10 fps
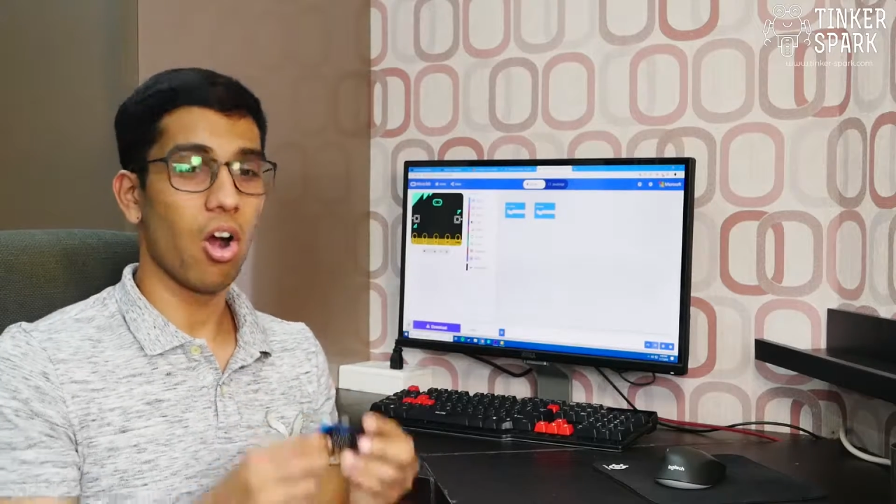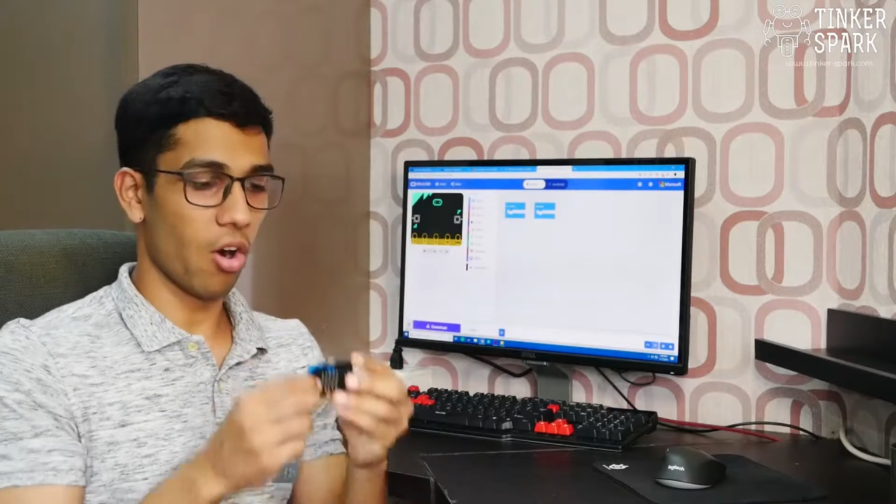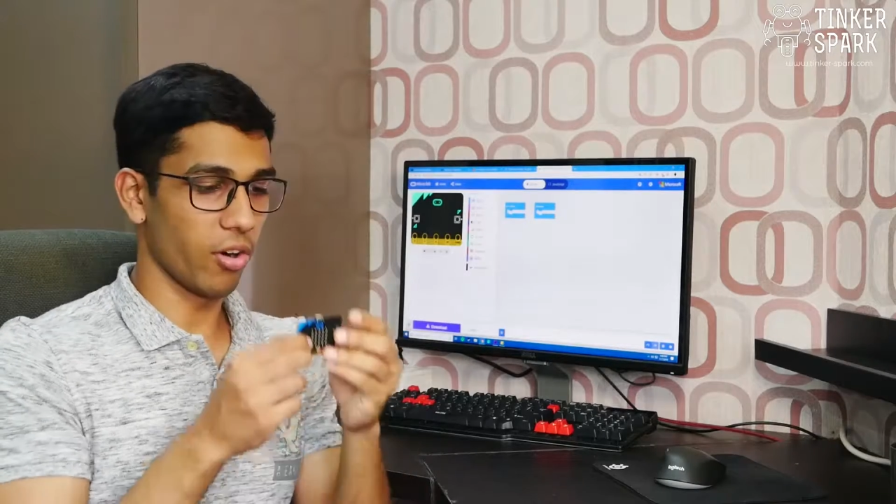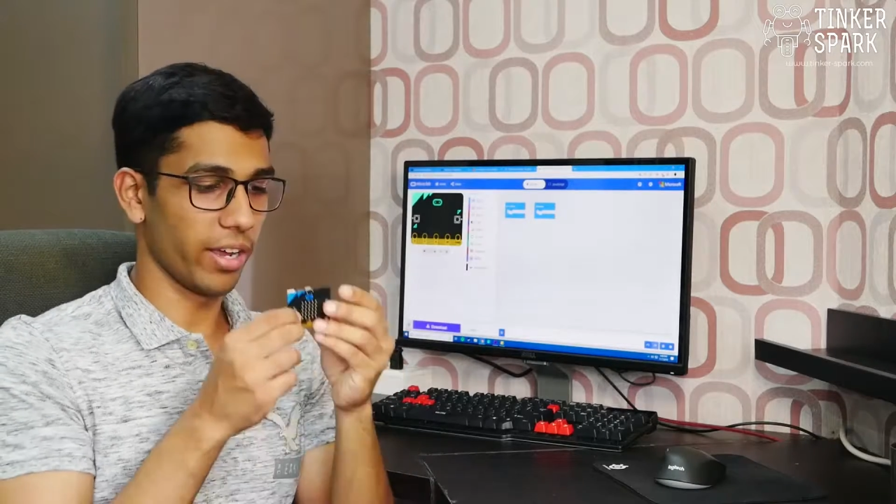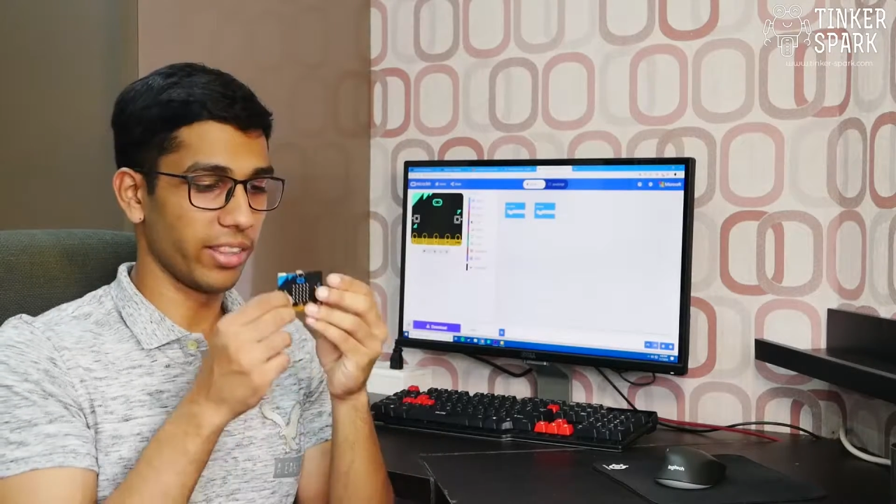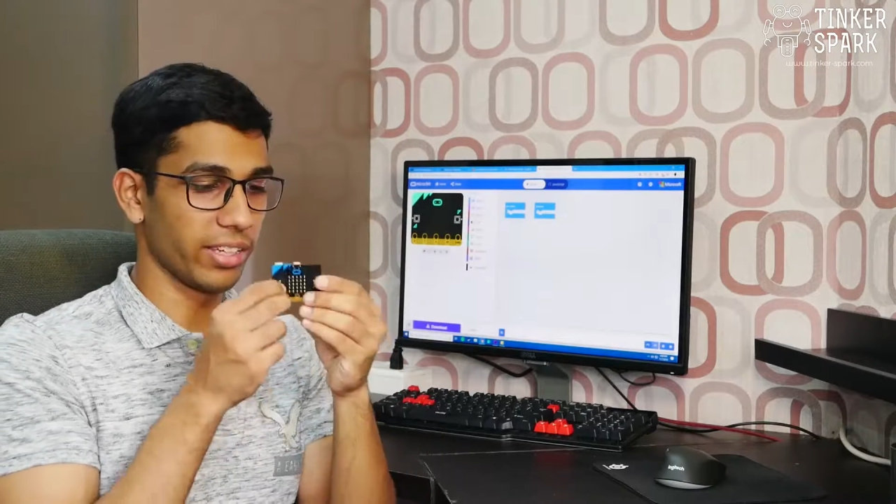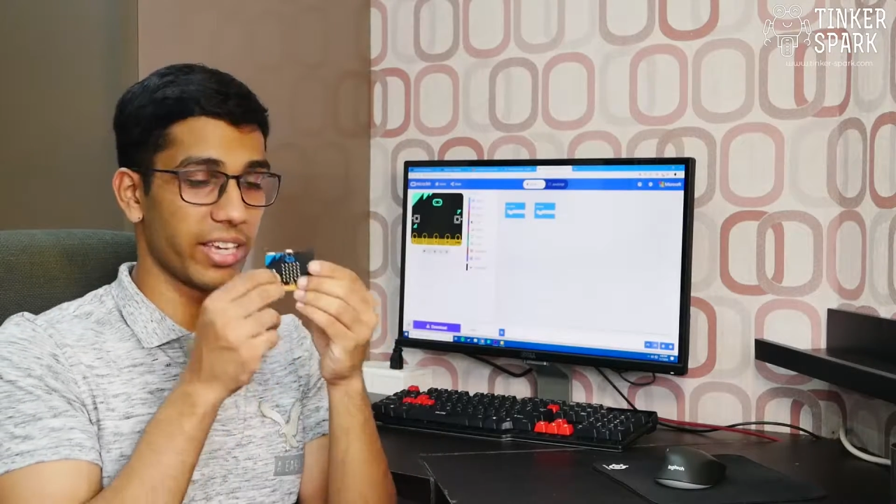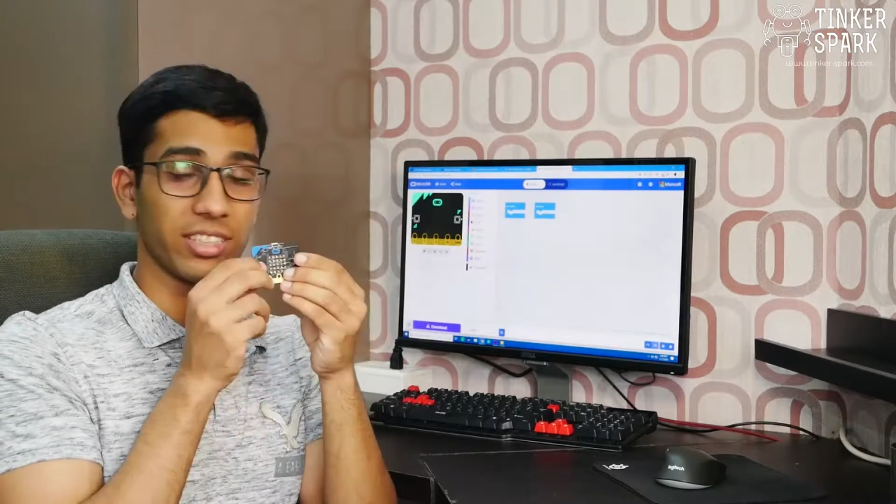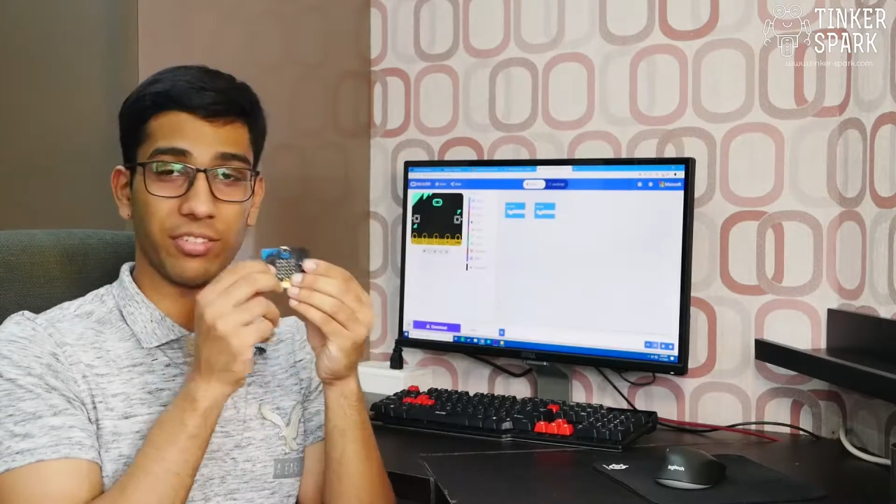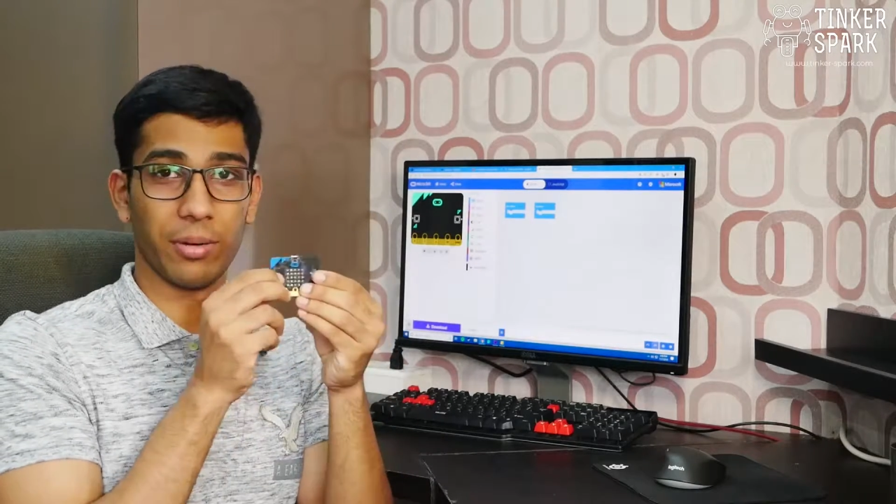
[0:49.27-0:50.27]
or in the
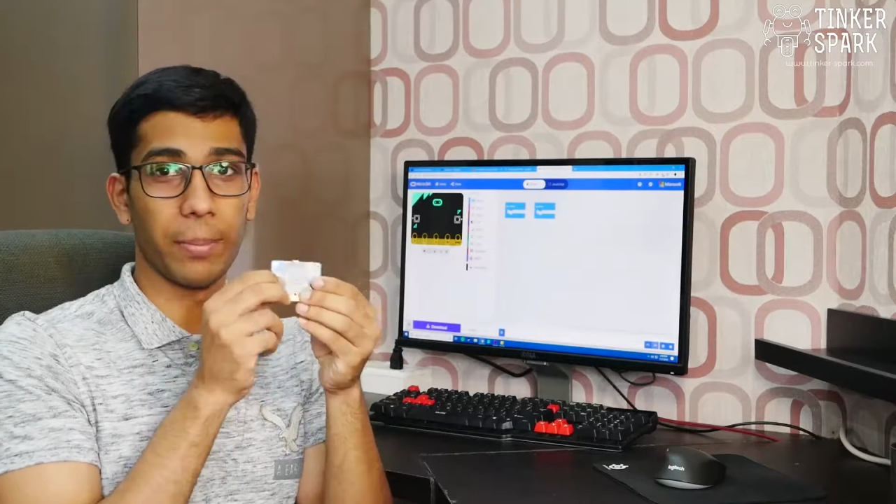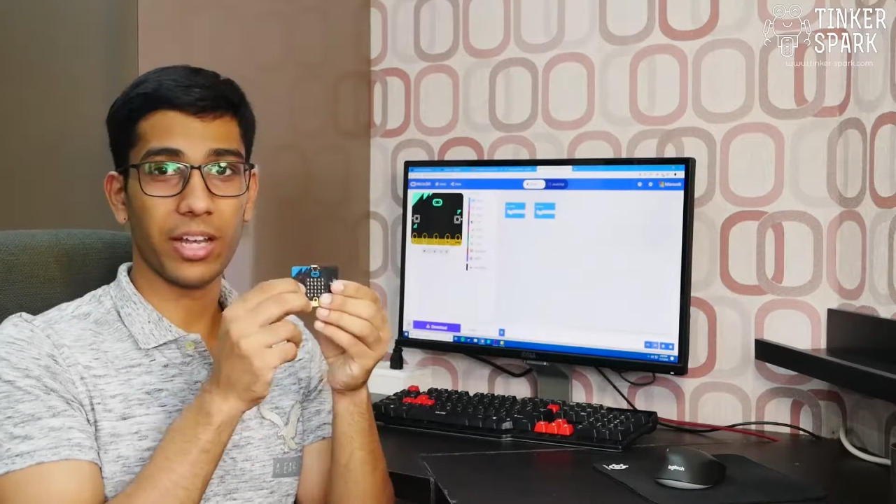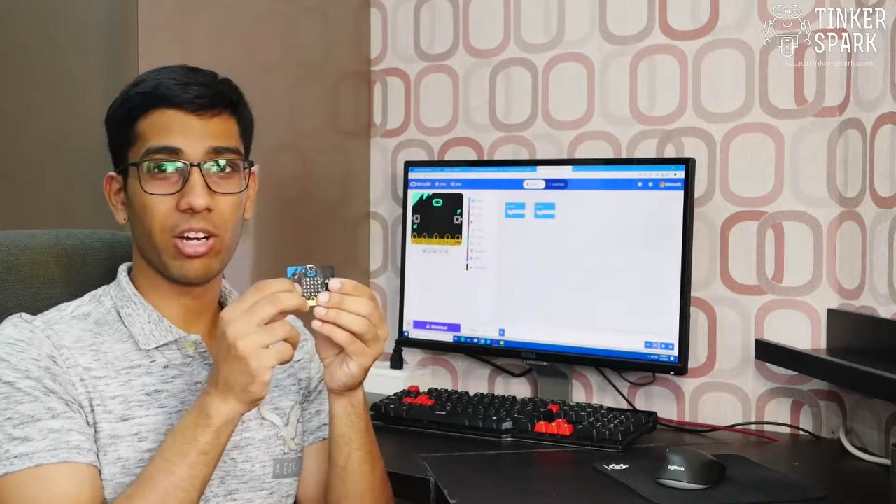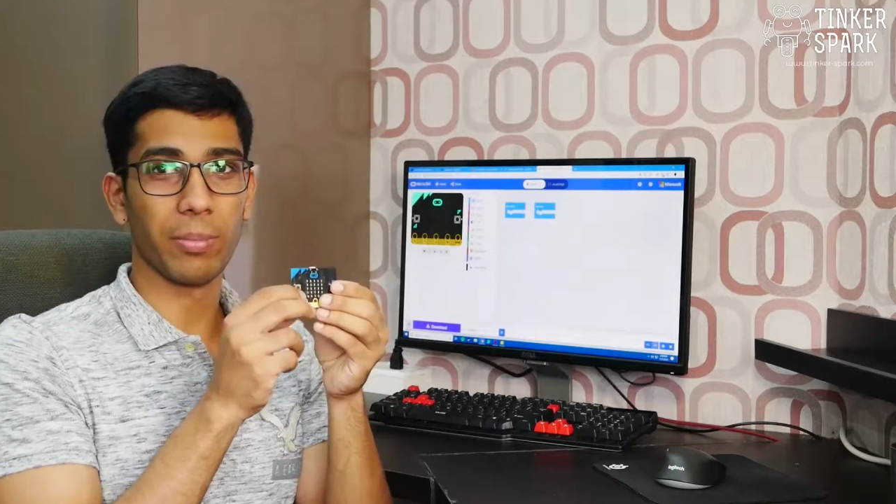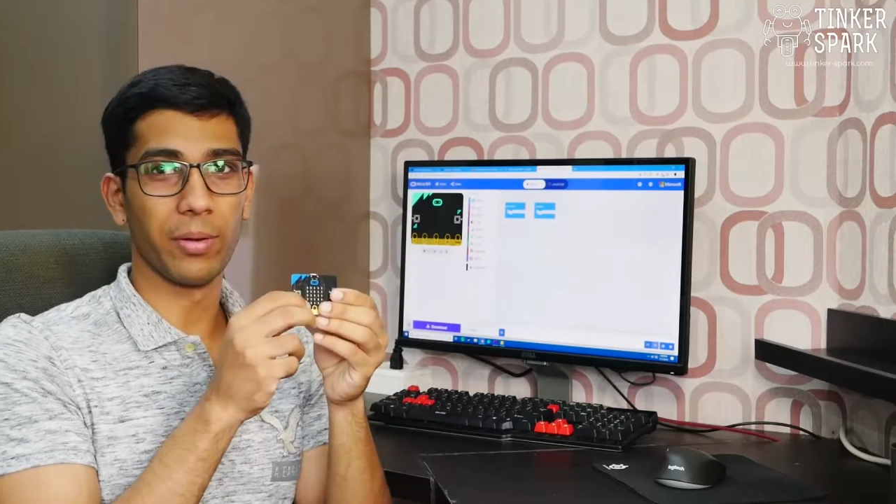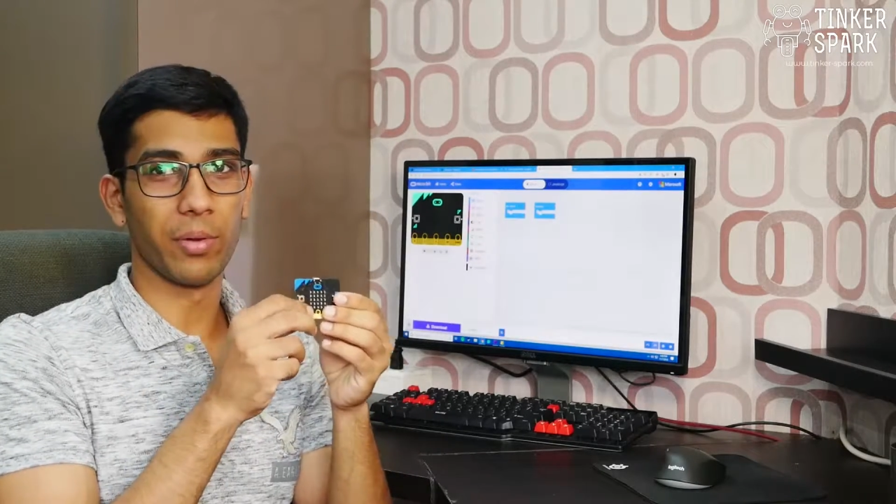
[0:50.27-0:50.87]
case of a microbit,